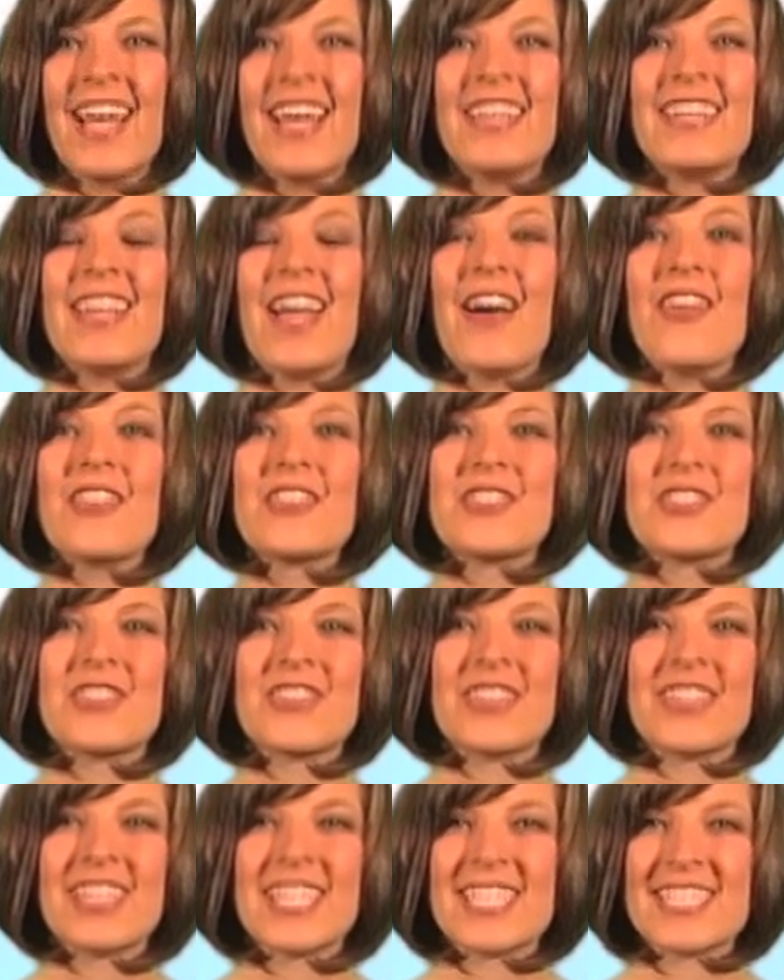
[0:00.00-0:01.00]
Now that you're
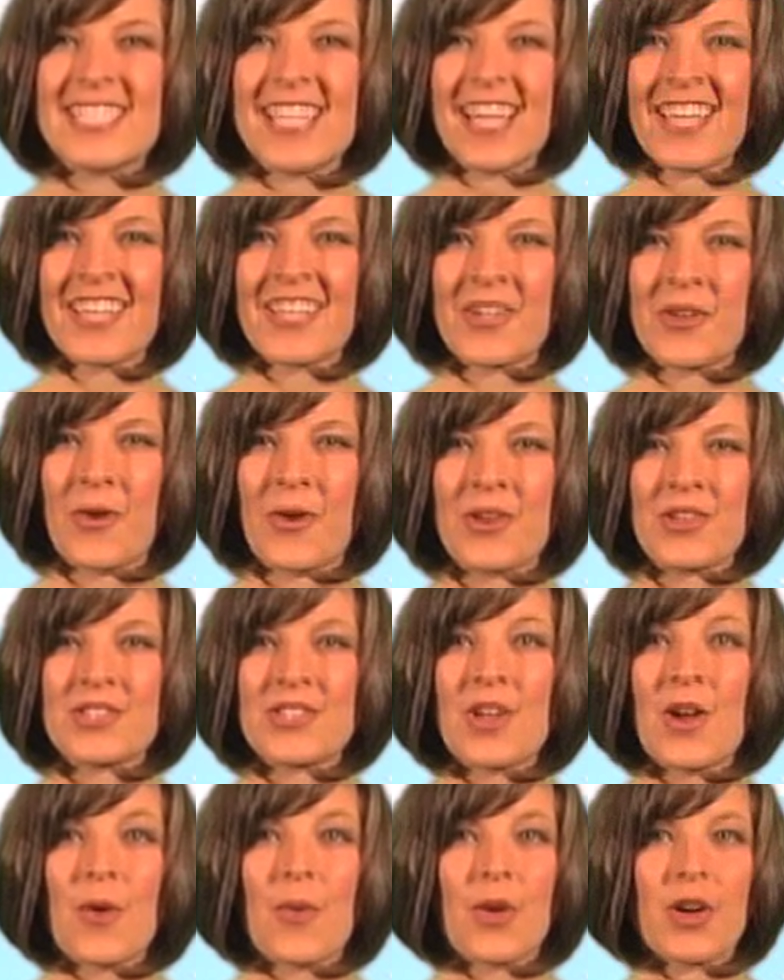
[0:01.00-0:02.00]
in the second course,
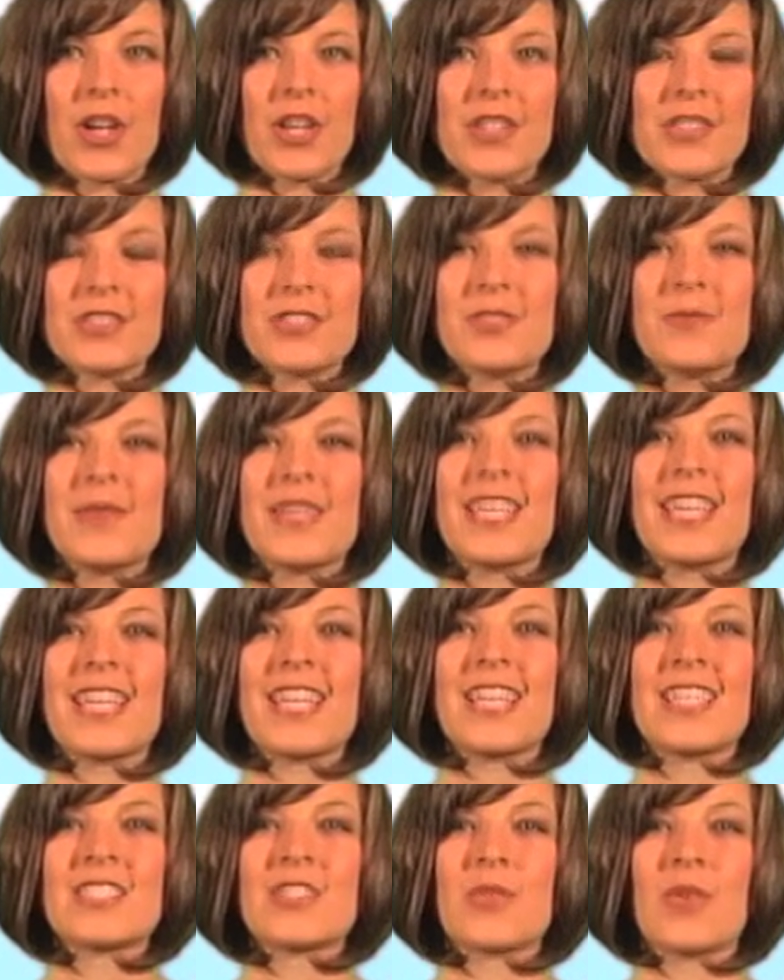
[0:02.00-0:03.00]
we're going to be
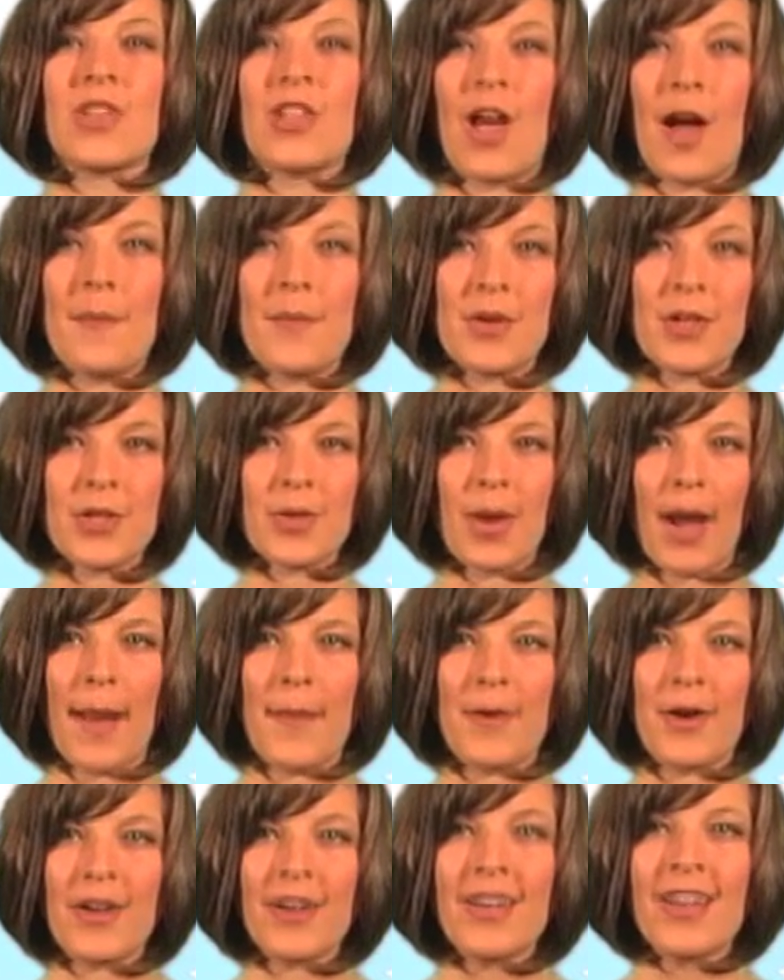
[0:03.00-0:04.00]
getting into a lot more
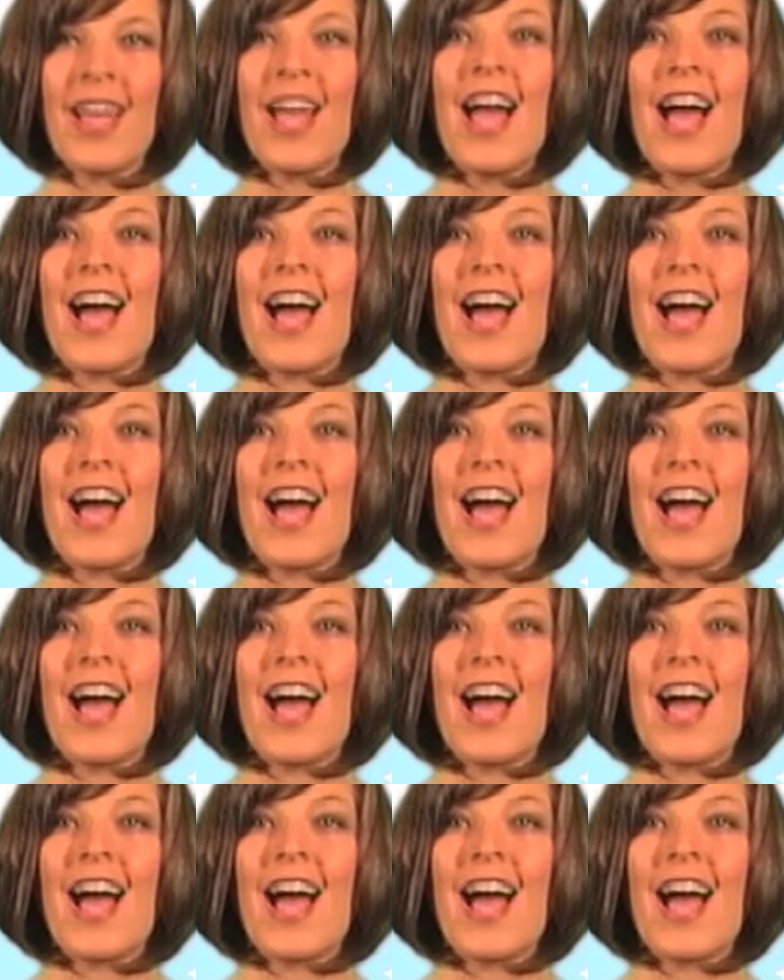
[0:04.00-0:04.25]
grammar,